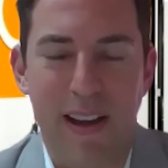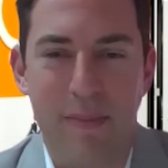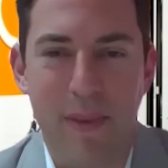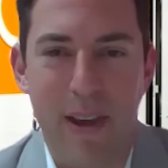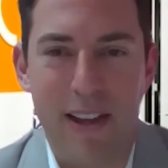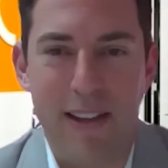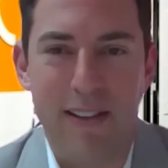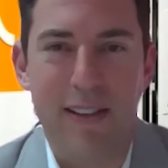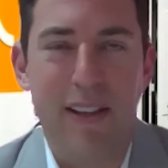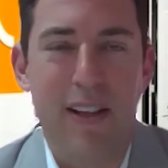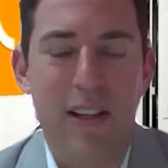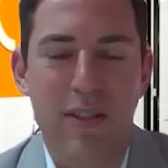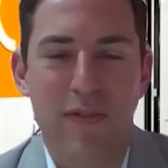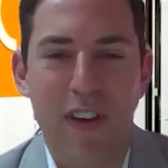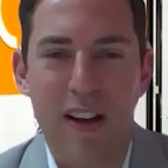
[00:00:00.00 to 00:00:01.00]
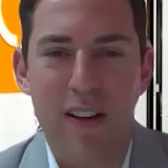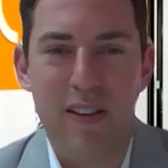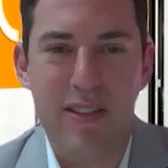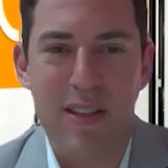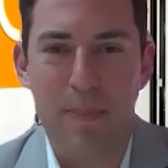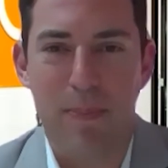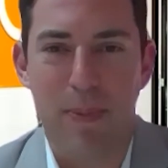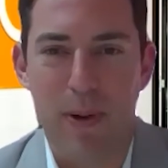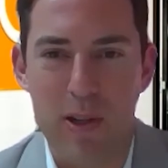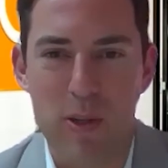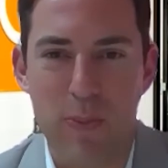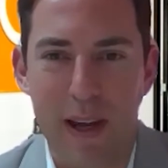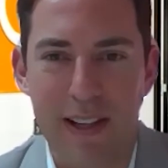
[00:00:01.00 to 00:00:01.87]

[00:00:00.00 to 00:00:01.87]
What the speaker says: And as far as the